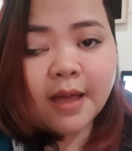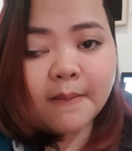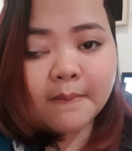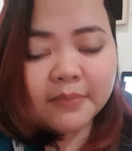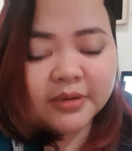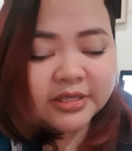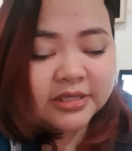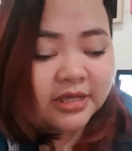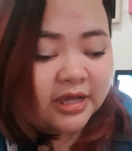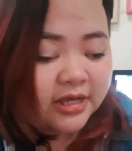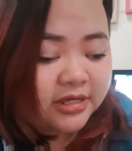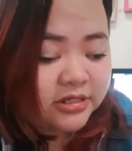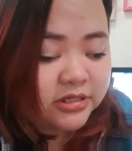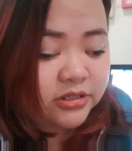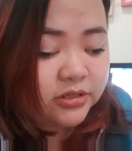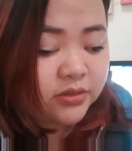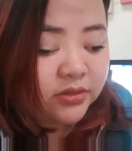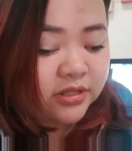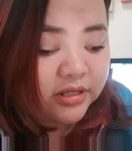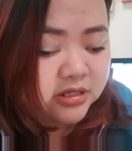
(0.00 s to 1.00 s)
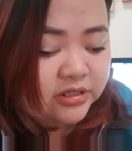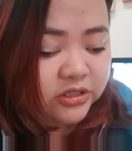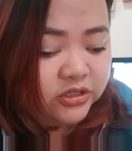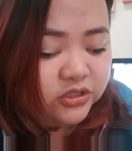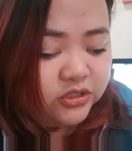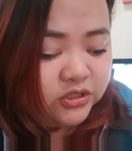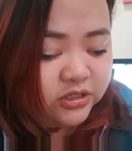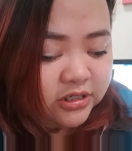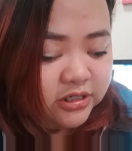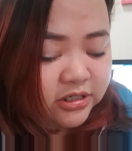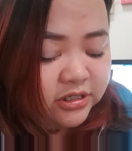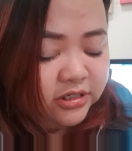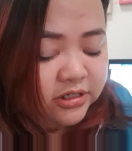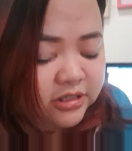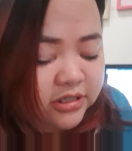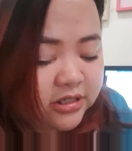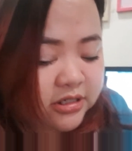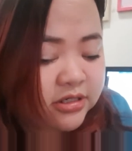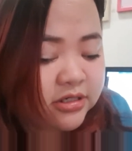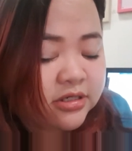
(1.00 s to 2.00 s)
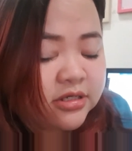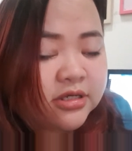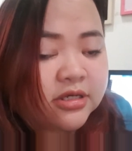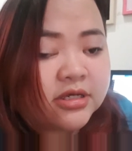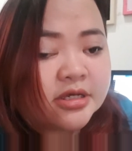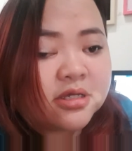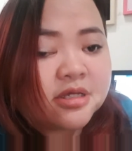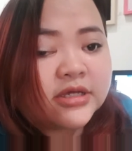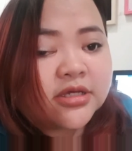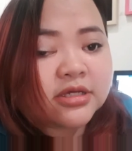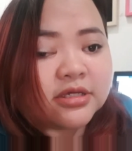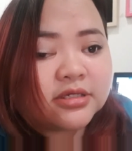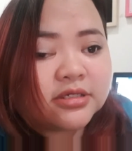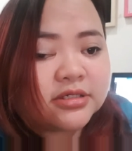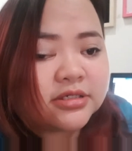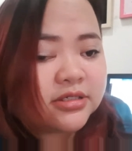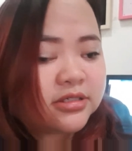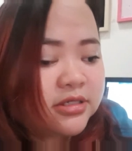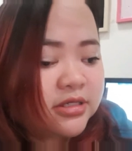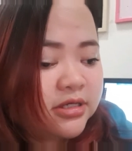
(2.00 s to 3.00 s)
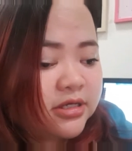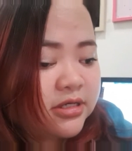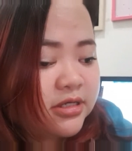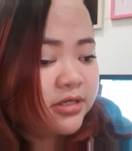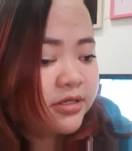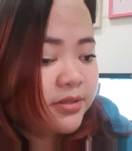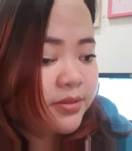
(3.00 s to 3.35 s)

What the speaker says: But yeah, so let's just see.